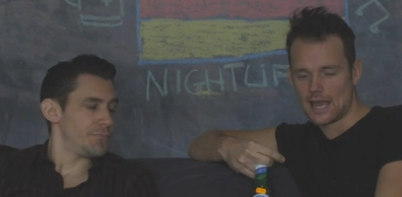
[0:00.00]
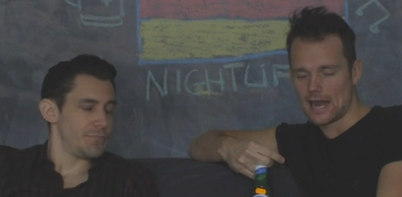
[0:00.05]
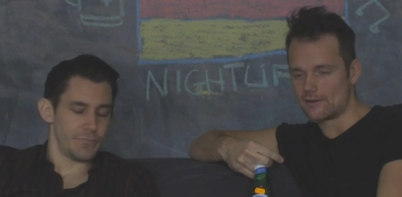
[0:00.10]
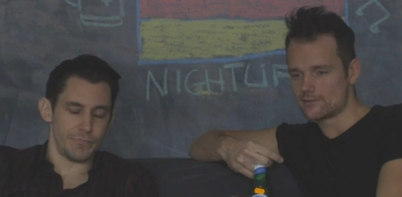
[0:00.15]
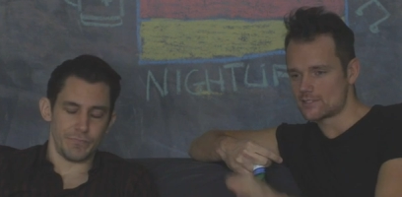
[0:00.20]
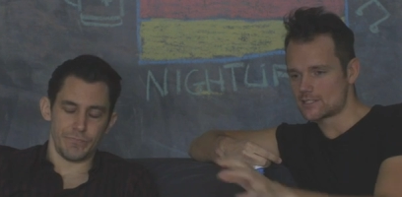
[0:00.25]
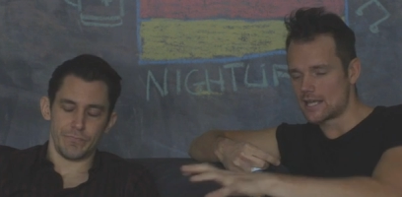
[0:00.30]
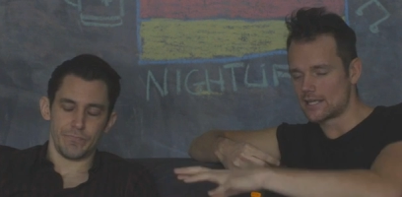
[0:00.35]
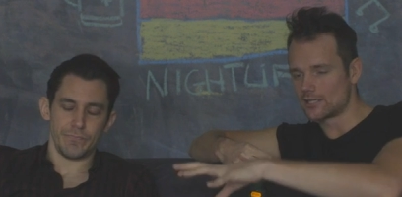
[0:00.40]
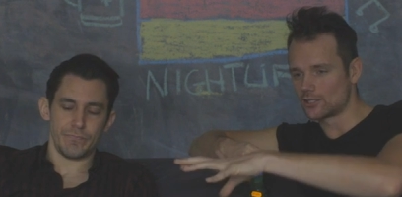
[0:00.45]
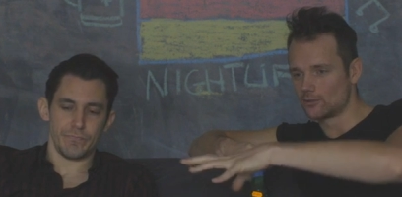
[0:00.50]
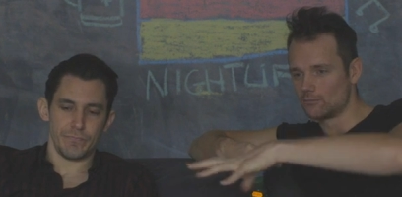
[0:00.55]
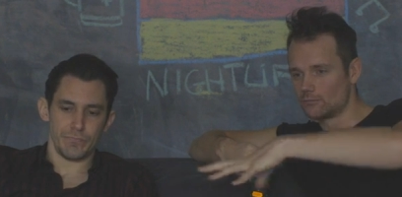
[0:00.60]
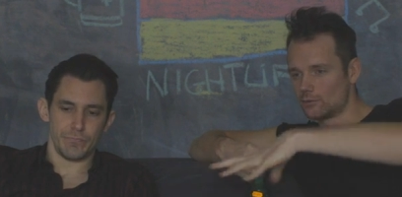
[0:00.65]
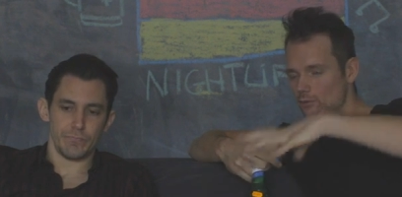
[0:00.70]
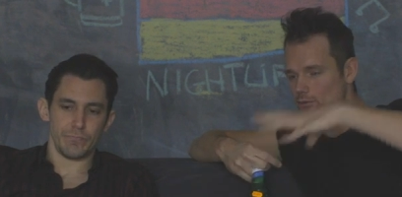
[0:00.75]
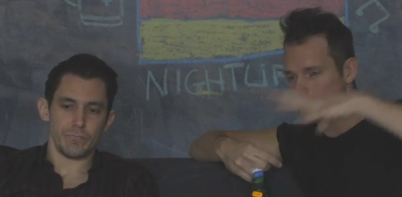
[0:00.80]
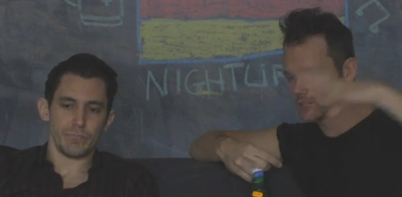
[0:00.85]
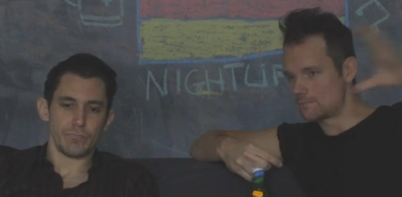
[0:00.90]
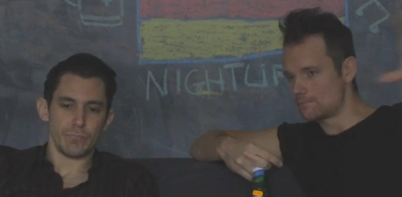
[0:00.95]
Speaker 1: and has taken on
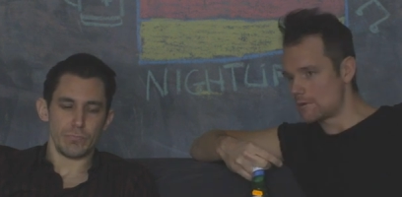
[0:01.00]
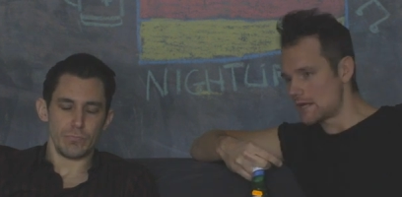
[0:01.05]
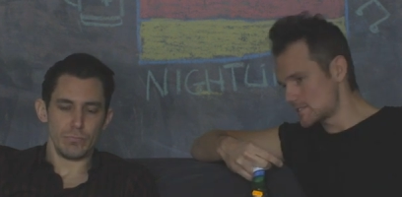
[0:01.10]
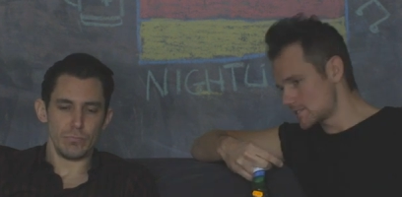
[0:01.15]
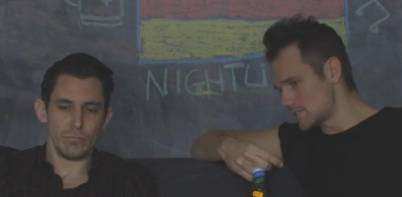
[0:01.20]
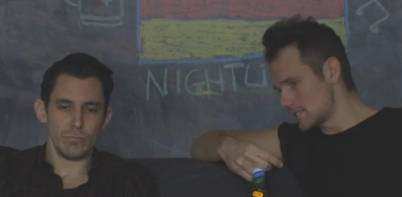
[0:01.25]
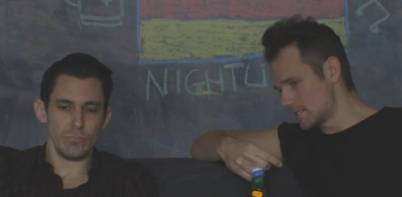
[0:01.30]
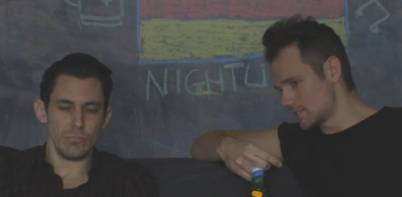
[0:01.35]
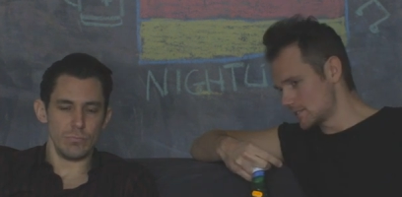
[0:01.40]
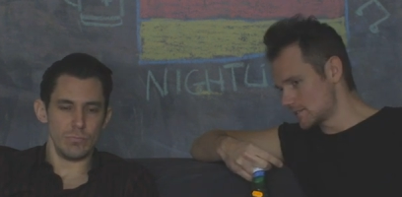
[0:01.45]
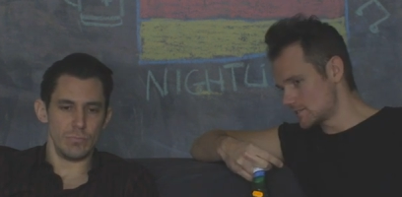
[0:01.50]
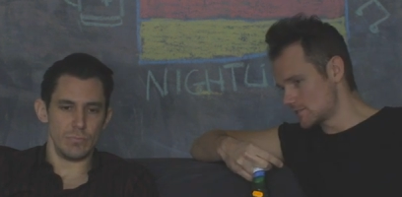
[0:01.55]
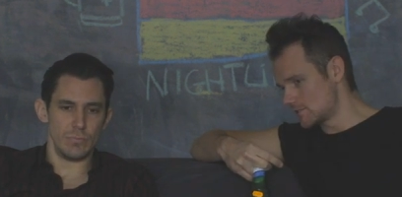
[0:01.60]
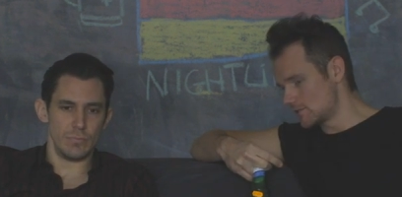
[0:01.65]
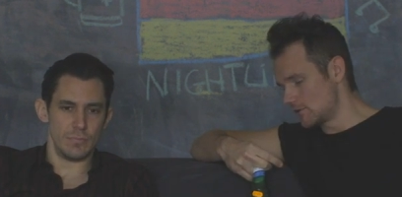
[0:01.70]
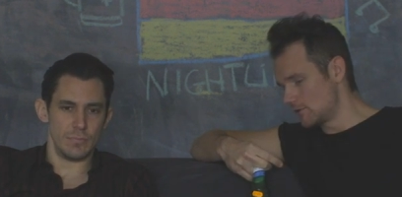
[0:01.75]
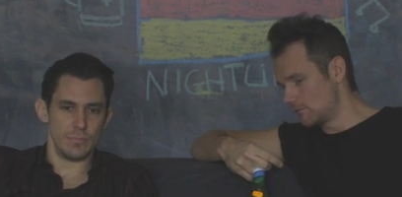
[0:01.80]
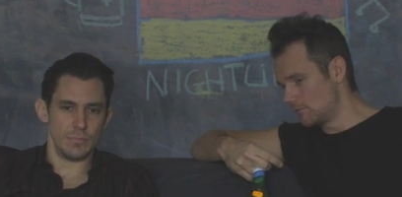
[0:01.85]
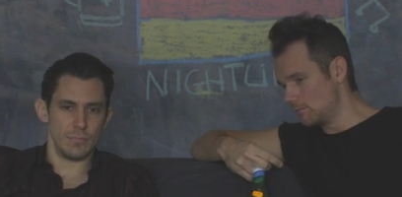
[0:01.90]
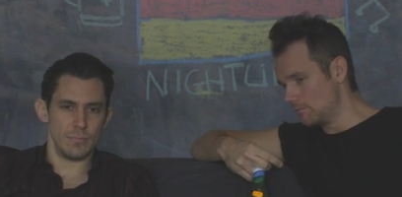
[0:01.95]
board the best things
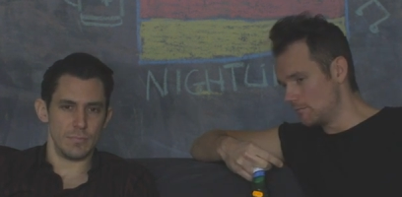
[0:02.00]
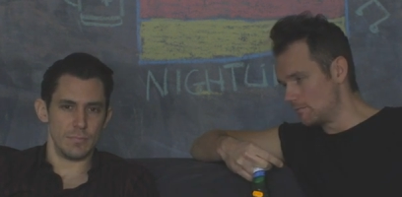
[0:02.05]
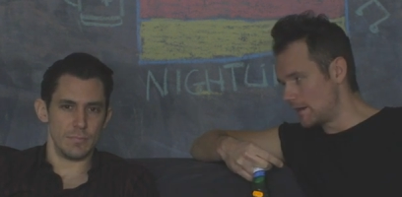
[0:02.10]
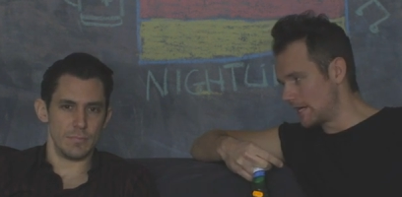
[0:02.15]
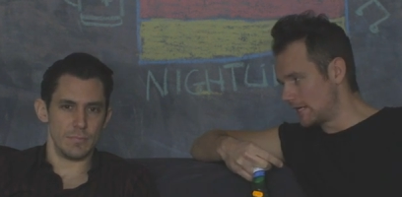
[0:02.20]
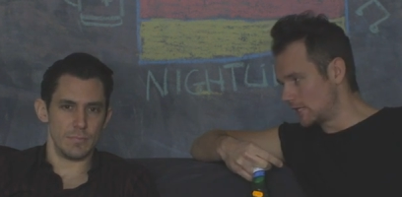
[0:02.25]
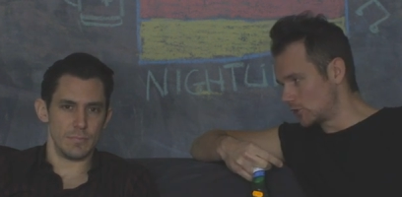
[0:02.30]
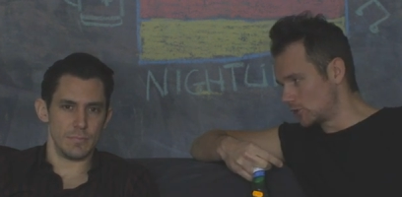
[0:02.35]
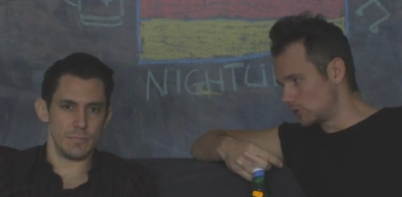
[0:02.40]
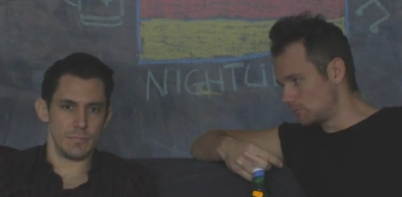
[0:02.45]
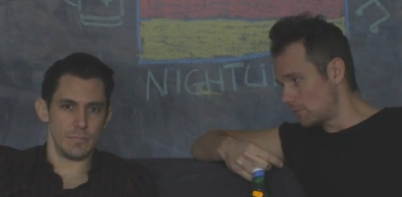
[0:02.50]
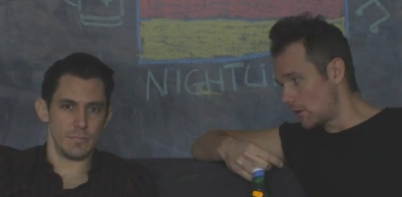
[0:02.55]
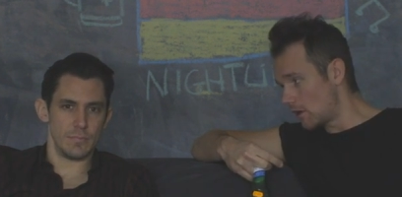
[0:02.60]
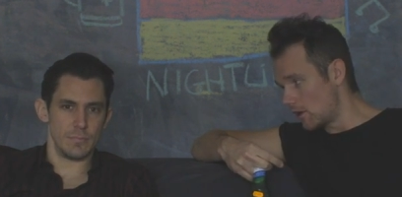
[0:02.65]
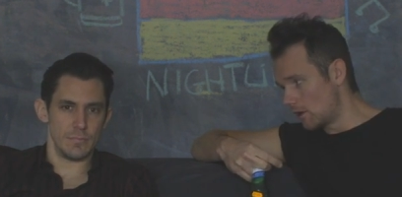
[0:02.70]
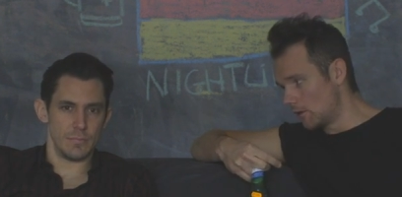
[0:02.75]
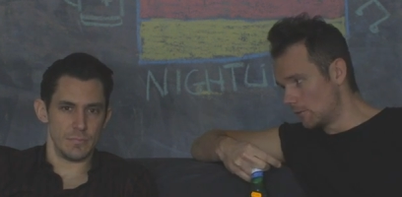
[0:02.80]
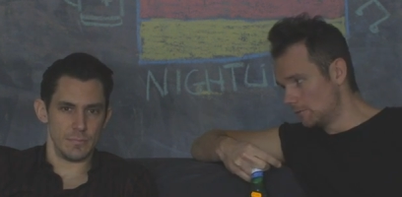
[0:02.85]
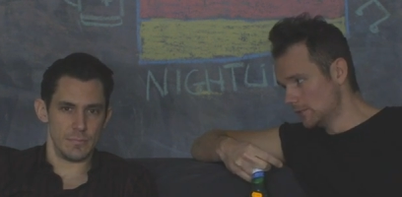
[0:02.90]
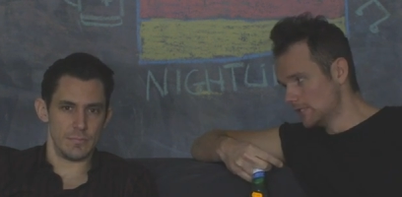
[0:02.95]
that made a good
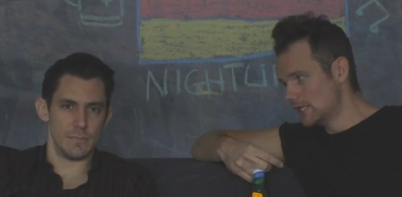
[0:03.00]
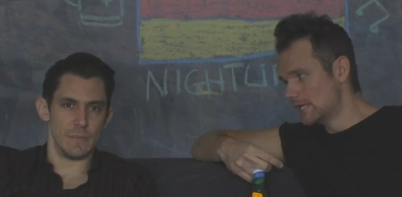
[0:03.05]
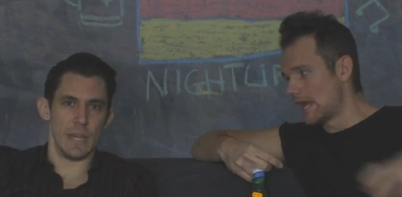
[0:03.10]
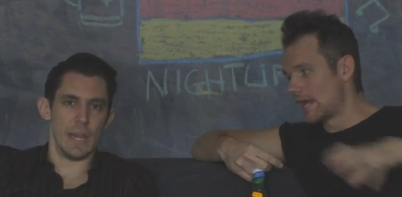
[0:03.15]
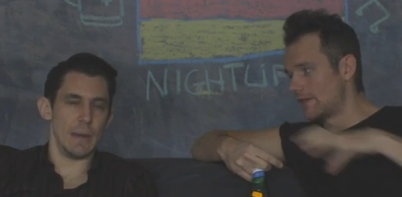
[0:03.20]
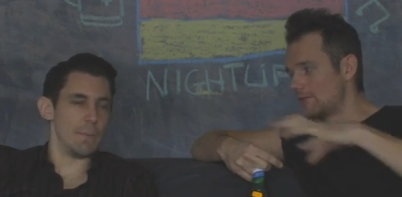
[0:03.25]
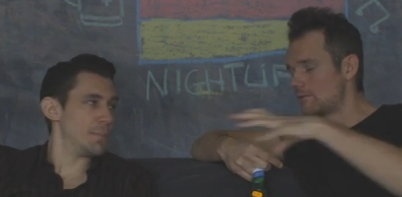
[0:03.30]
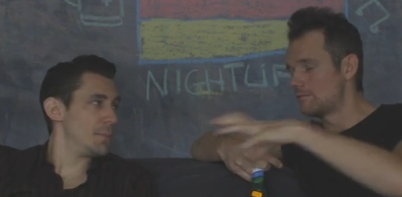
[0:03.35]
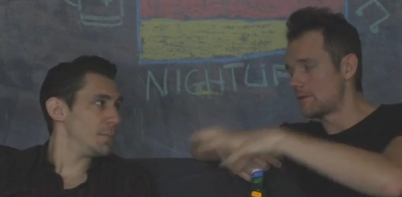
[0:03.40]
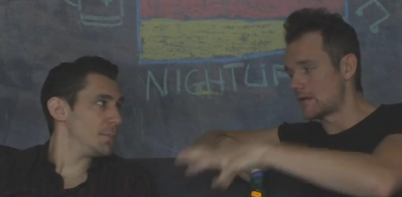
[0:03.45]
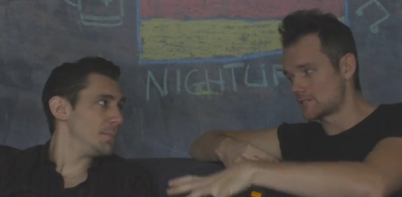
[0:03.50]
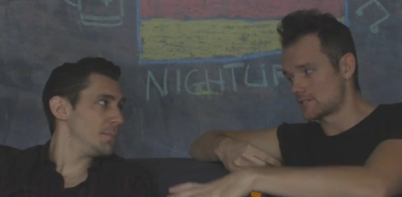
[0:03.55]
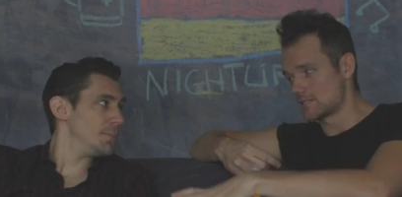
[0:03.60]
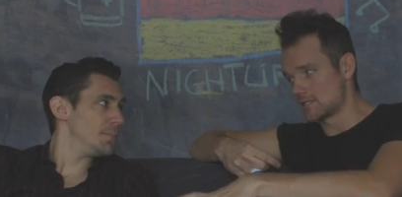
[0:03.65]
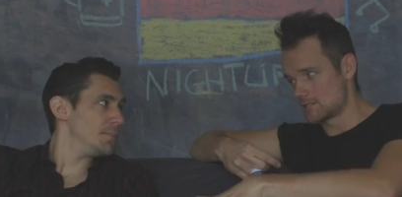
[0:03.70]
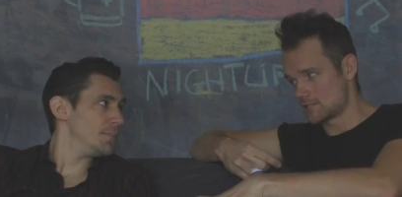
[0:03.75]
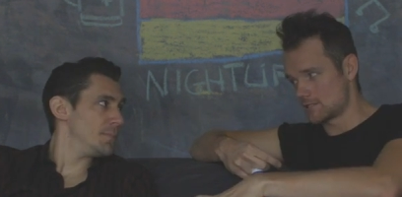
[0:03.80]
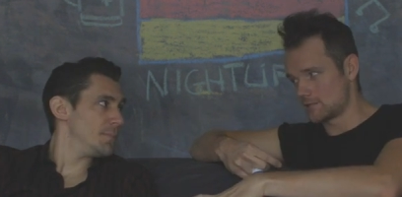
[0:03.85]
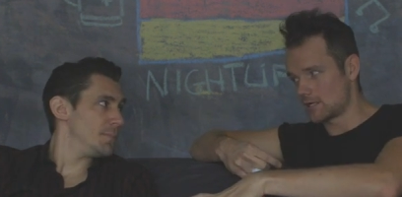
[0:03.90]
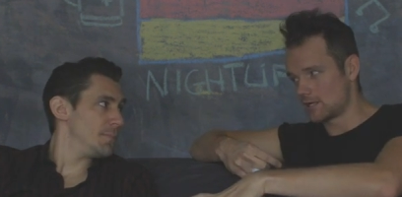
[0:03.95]
pub yeah. and the best
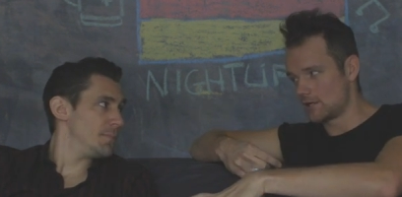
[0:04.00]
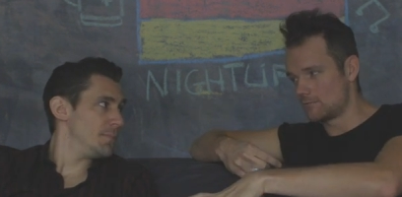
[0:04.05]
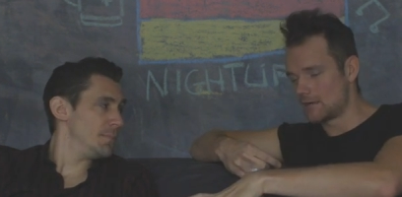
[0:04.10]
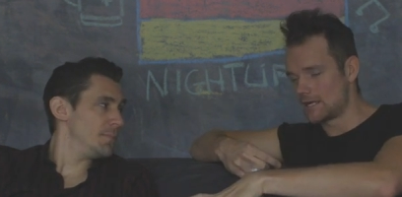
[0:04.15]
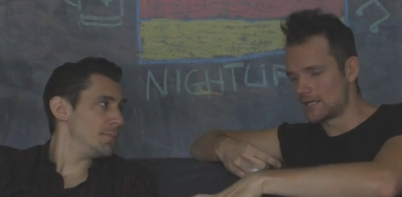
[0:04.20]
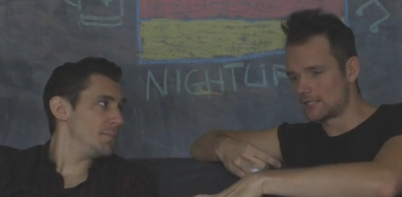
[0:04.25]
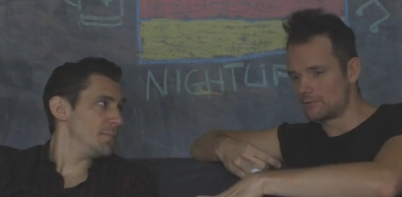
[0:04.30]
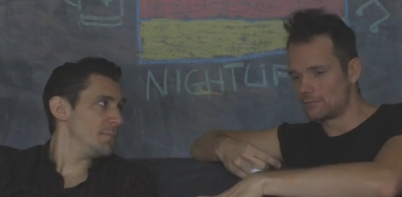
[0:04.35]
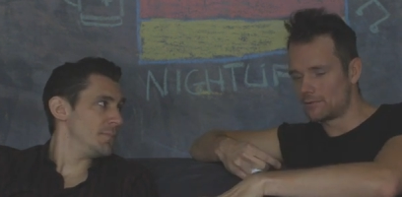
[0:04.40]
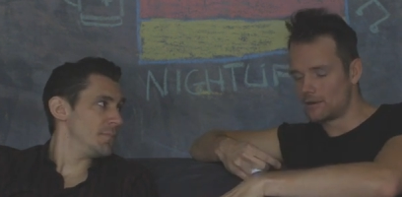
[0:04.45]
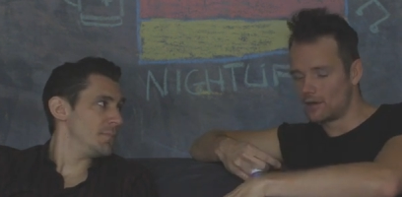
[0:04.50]
things that kind of make a